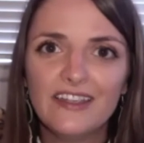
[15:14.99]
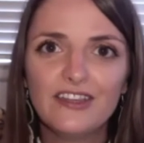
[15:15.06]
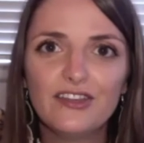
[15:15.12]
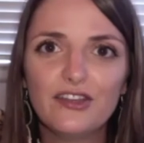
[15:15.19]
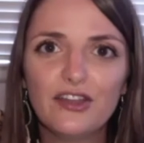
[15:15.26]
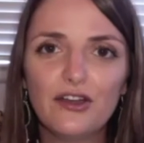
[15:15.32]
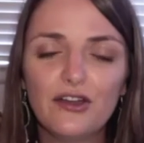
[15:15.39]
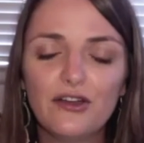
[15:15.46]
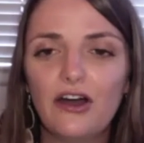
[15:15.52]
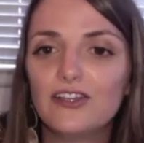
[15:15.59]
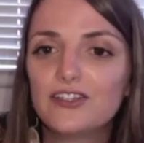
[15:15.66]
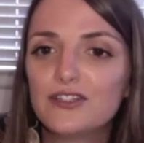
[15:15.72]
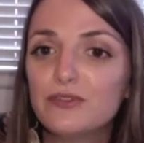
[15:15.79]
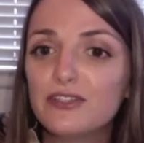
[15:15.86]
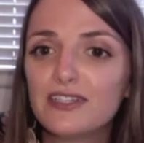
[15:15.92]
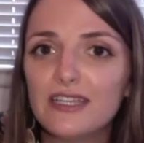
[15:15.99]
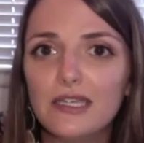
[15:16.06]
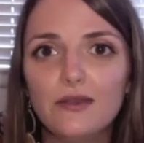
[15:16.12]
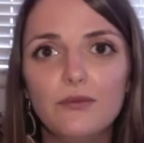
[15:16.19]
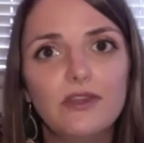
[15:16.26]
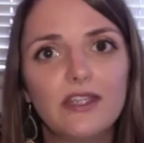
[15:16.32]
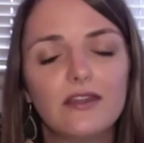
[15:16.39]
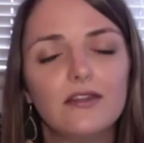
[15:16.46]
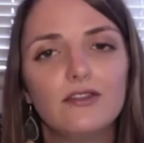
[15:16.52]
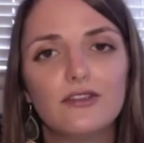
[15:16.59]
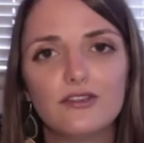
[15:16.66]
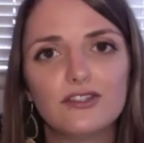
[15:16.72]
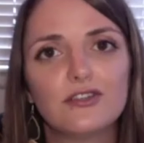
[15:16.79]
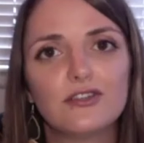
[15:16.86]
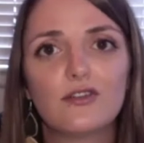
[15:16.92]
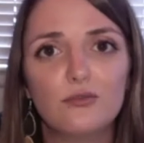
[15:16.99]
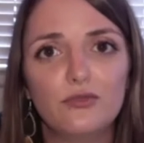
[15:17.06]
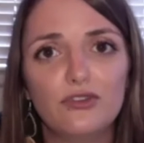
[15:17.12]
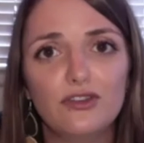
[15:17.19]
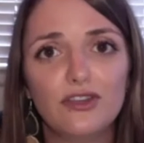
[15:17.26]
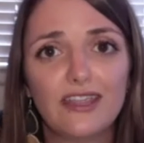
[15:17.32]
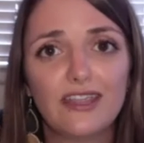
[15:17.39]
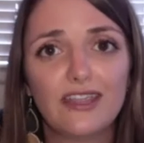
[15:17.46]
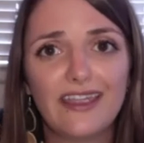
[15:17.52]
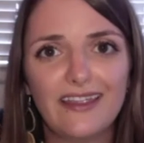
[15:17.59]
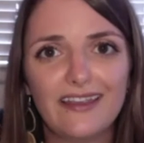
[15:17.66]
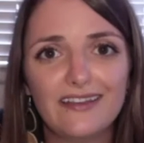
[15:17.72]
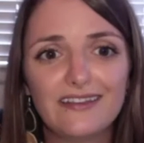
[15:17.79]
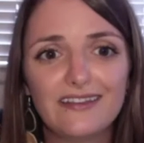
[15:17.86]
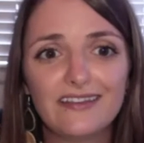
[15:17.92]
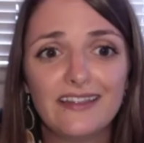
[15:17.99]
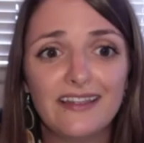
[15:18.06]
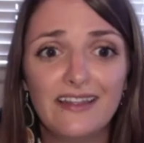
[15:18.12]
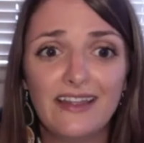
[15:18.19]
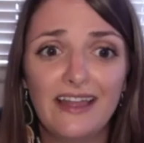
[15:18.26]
you know, ultimately we can learn to communicate